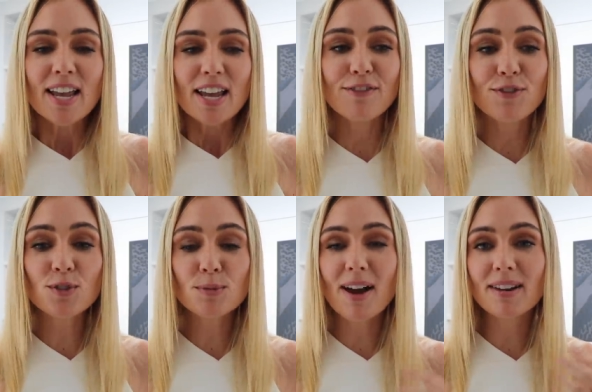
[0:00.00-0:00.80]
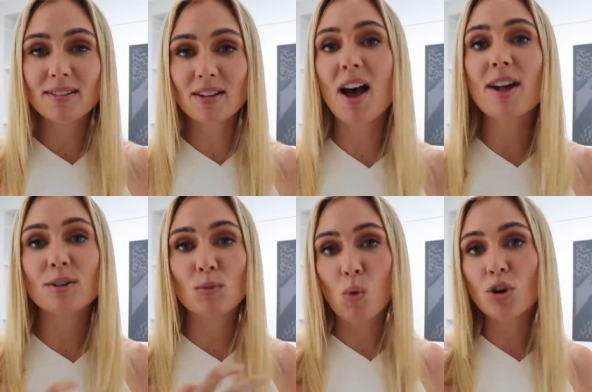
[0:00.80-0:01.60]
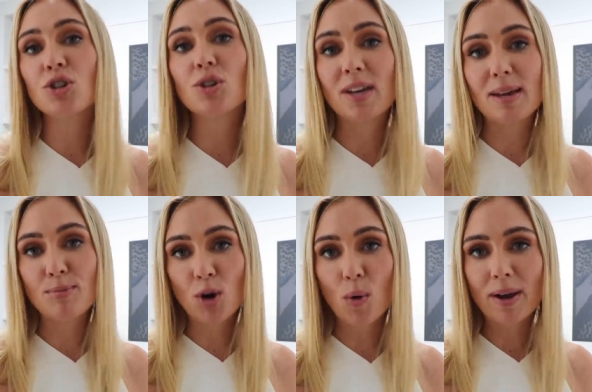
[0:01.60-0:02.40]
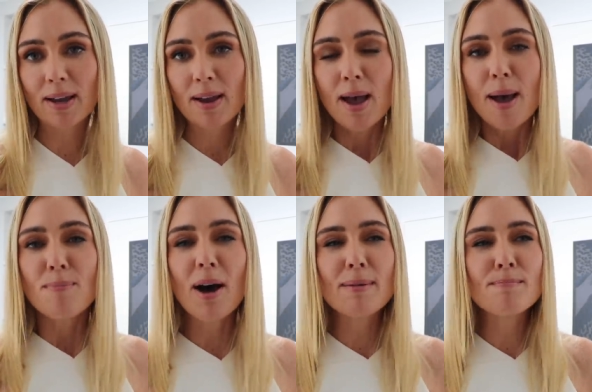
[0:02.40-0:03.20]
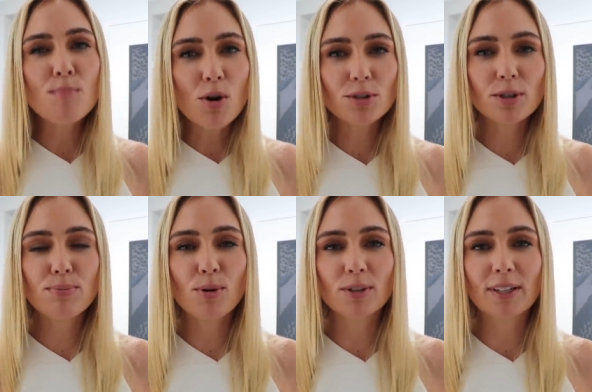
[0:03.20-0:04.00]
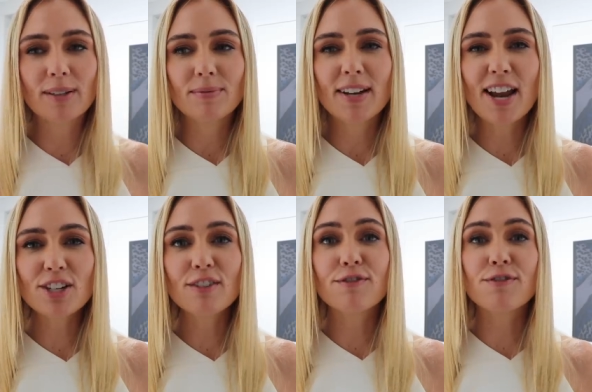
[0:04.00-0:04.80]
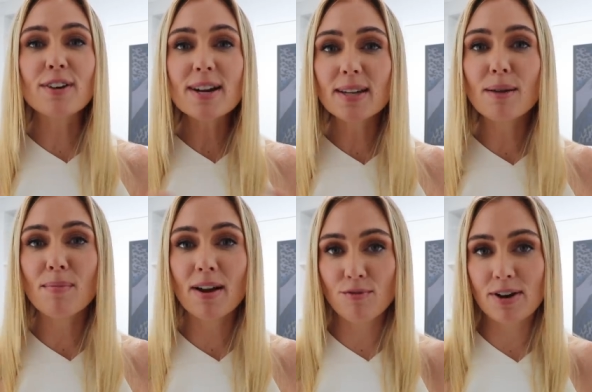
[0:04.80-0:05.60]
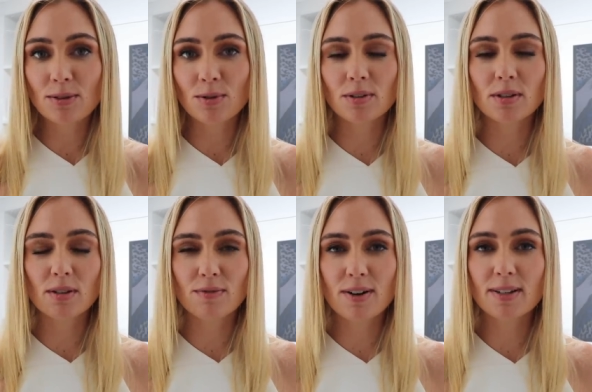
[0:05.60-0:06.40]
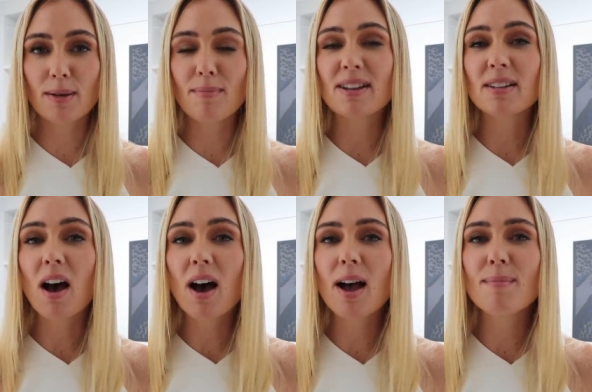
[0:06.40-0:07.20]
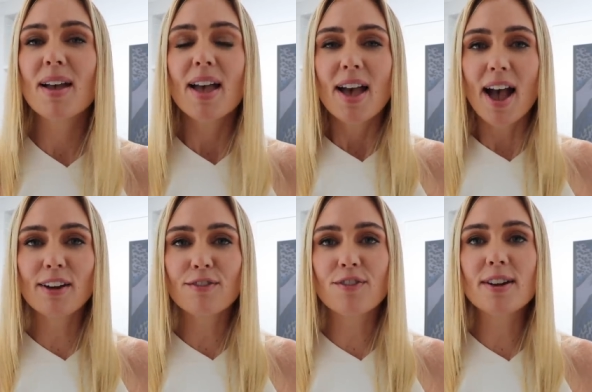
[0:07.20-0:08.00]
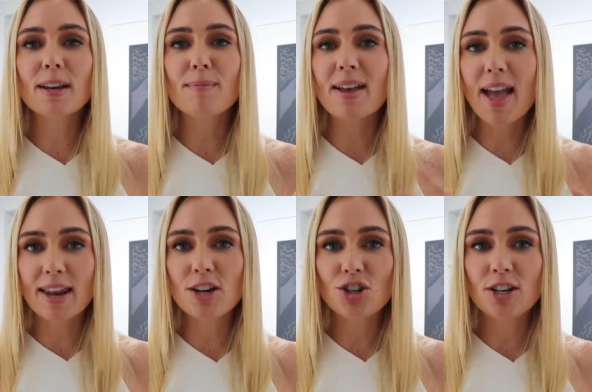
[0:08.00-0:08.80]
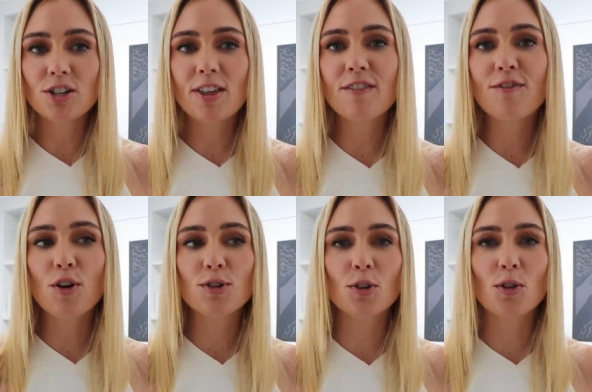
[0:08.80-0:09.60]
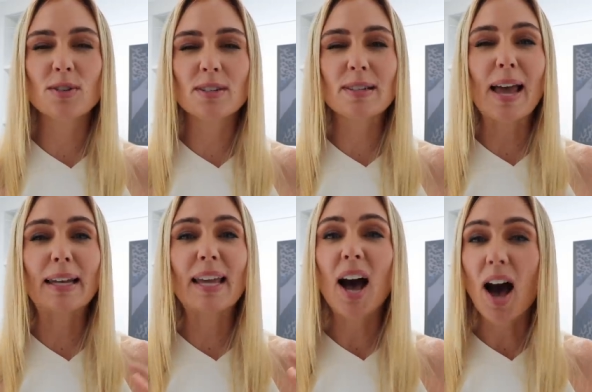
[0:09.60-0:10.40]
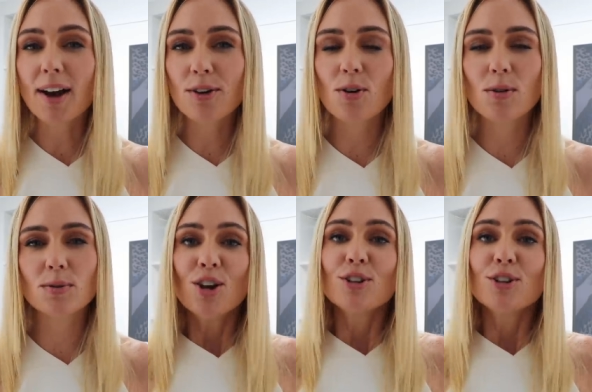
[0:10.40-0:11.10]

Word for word: It fuels my desire to want to keep going. But most importantly, it actually frees up my resources, it frees up my time, and it frees up my energy to then focus on those slightly harder goals.